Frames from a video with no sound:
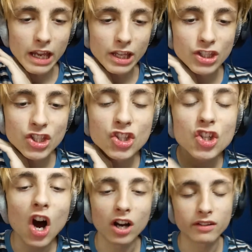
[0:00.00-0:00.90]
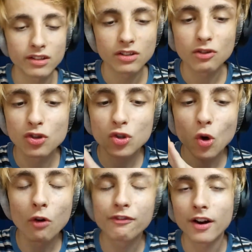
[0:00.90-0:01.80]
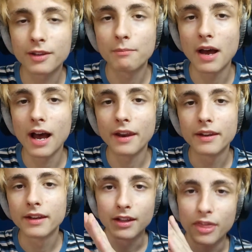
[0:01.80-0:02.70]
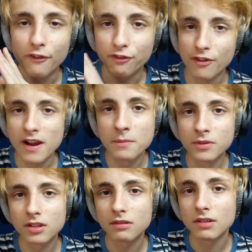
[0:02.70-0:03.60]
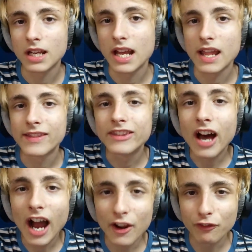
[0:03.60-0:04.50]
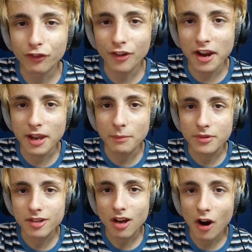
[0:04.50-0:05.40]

It sucked so fucking bad. It frames 9 frames.